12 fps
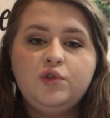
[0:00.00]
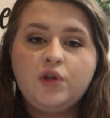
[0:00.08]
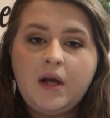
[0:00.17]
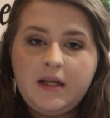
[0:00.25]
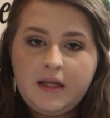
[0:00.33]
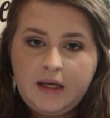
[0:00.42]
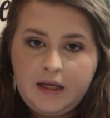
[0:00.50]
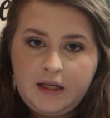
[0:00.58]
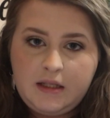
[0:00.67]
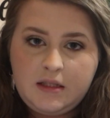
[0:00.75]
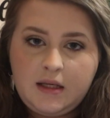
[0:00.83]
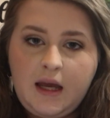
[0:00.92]
tried to get
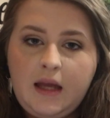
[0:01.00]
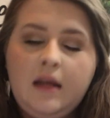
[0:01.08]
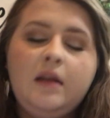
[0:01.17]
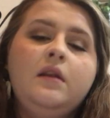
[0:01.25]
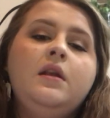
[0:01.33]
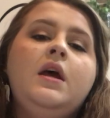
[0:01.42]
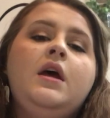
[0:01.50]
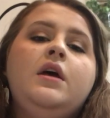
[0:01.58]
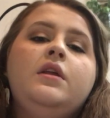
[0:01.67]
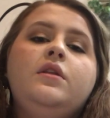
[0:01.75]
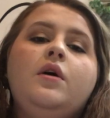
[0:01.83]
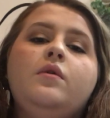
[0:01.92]
into Canaan
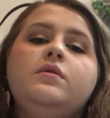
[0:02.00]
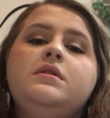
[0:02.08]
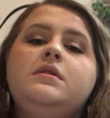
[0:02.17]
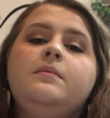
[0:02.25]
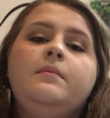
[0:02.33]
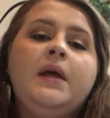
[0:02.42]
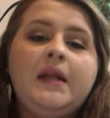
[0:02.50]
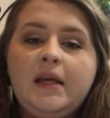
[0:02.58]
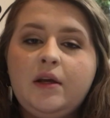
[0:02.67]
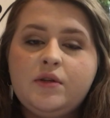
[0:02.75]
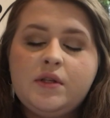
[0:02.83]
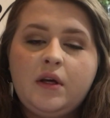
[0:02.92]
those many
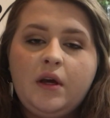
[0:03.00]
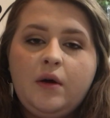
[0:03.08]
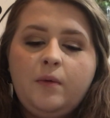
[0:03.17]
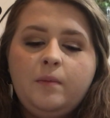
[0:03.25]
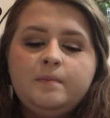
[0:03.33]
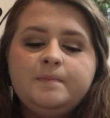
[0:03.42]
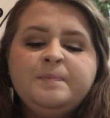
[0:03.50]
years ago.